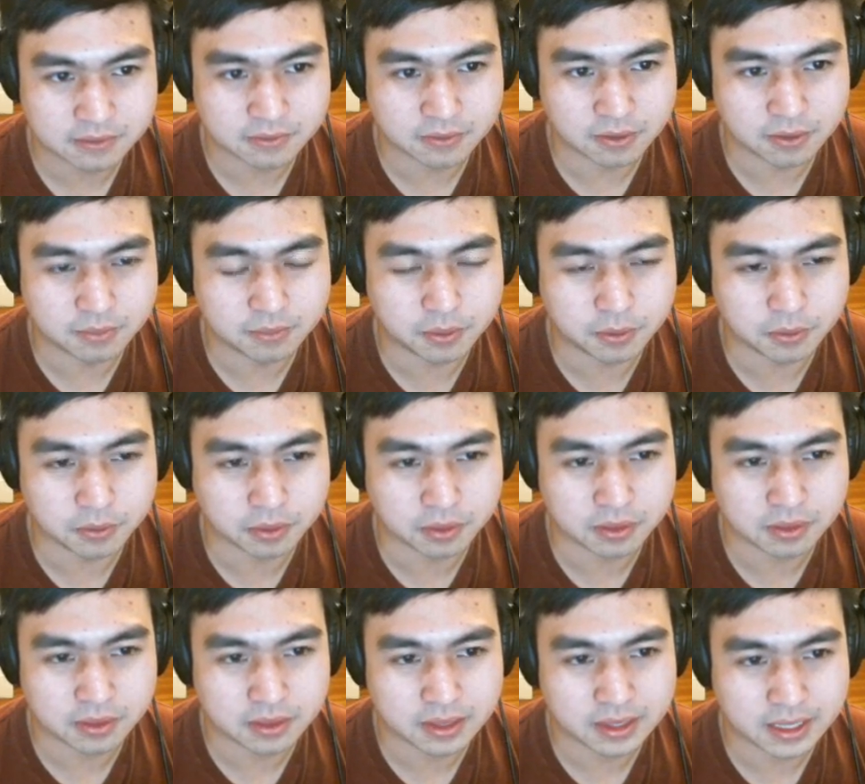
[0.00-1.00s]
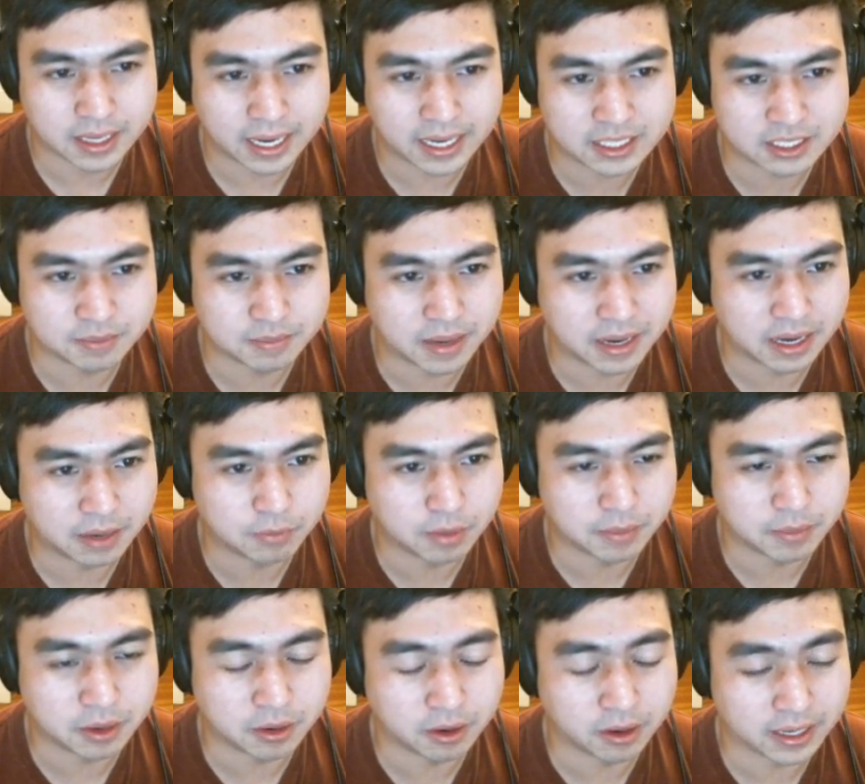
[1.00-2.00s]
for both Asian men and
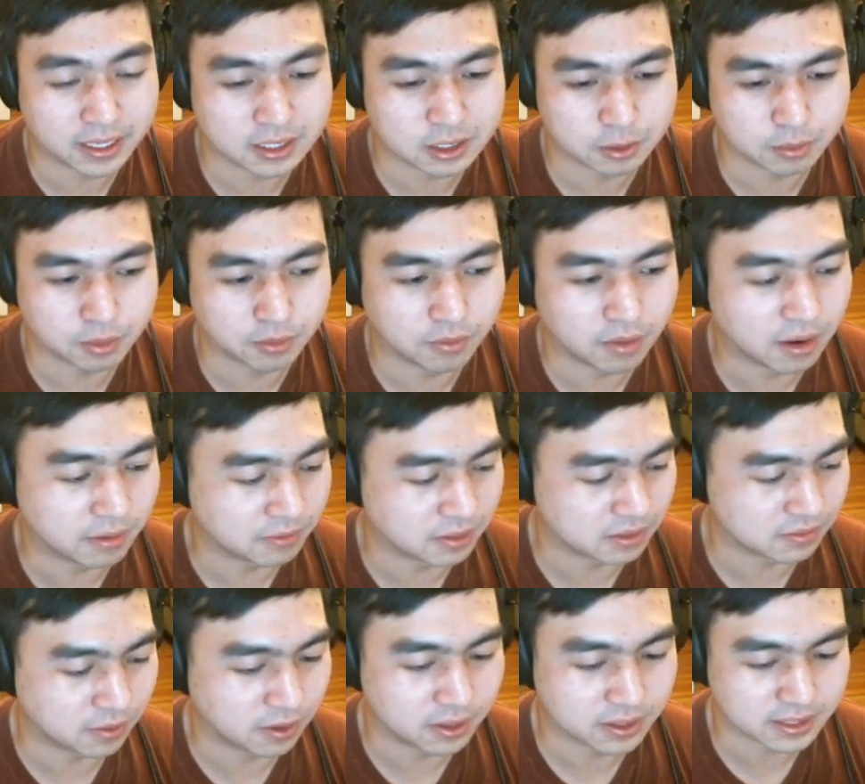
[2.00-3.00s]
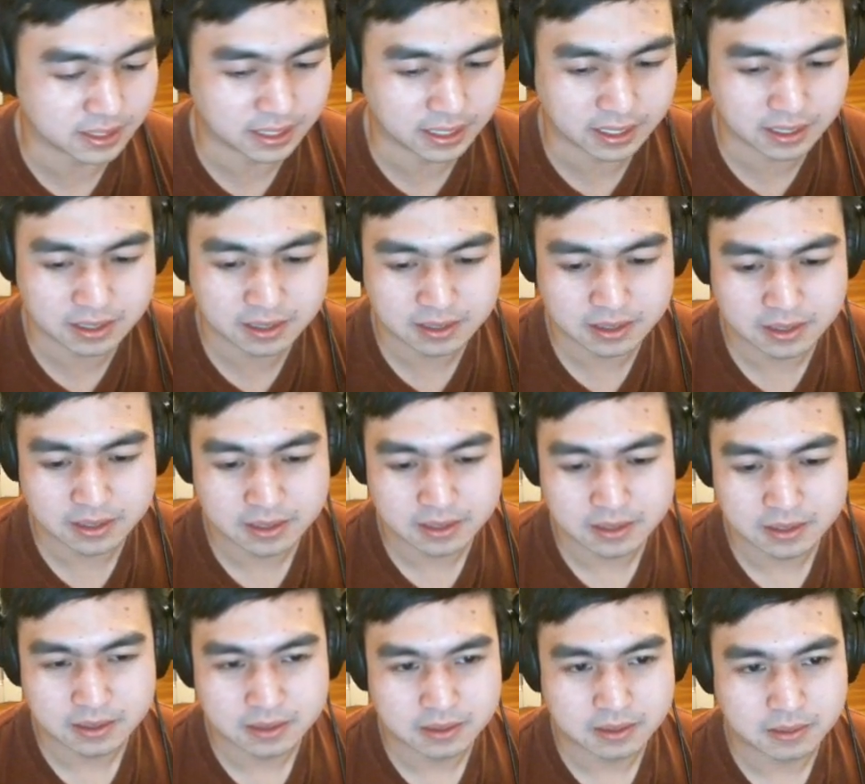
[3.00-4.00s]
women are super rough, as far as
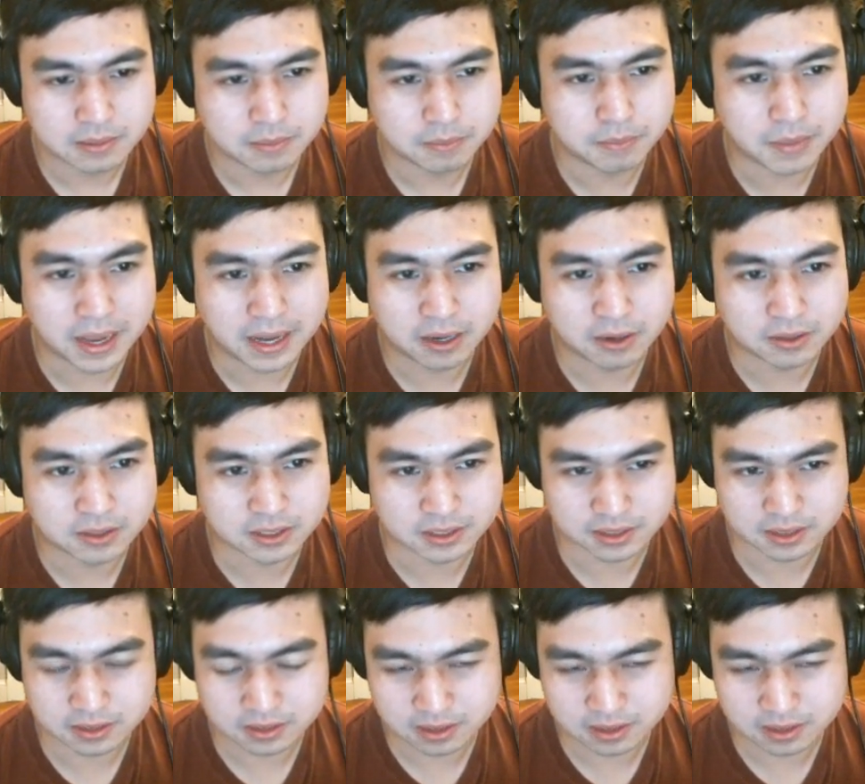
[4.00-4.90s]
men are just